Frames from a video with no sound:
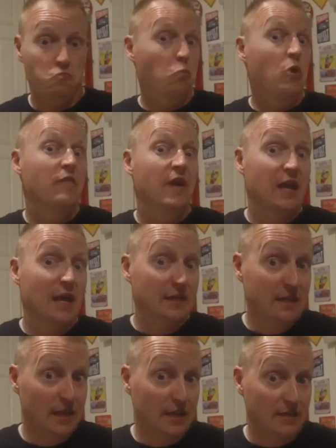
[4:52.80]
What have I got
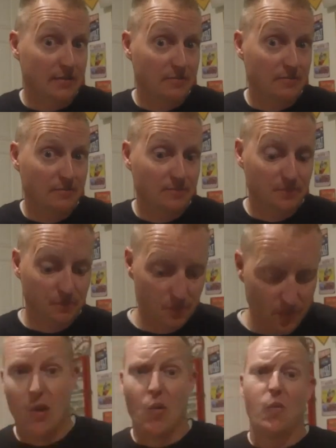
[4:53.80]
done?
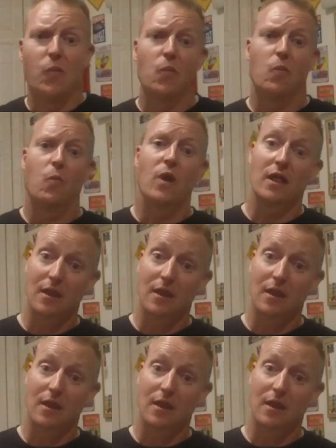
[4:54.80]
Well,